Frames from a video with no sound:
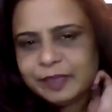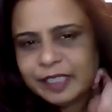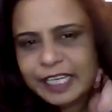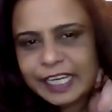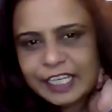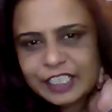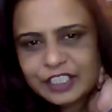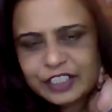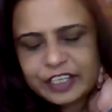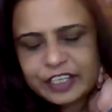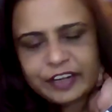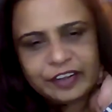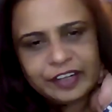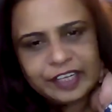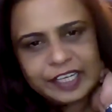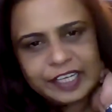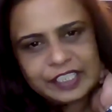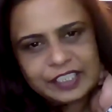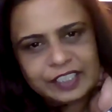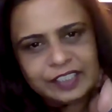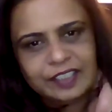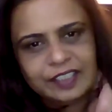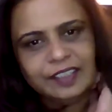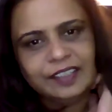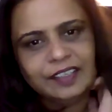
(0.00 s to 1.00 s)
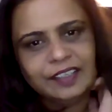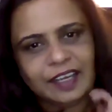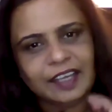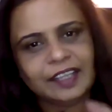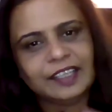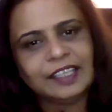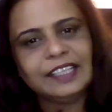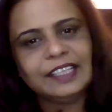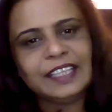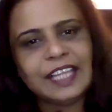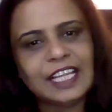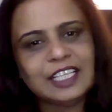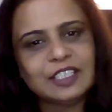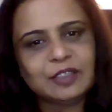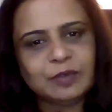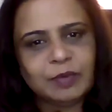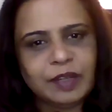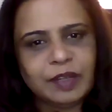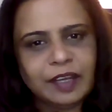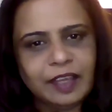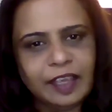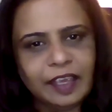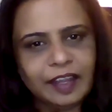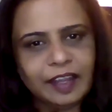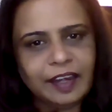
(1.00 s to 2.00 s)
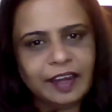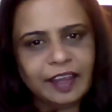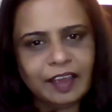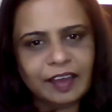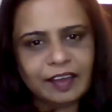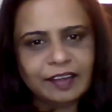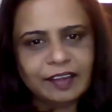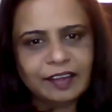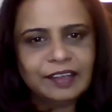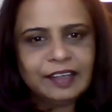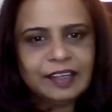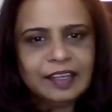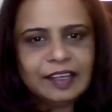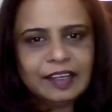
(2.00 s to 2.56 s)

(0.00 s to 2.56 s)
lead generation. I think that's one area.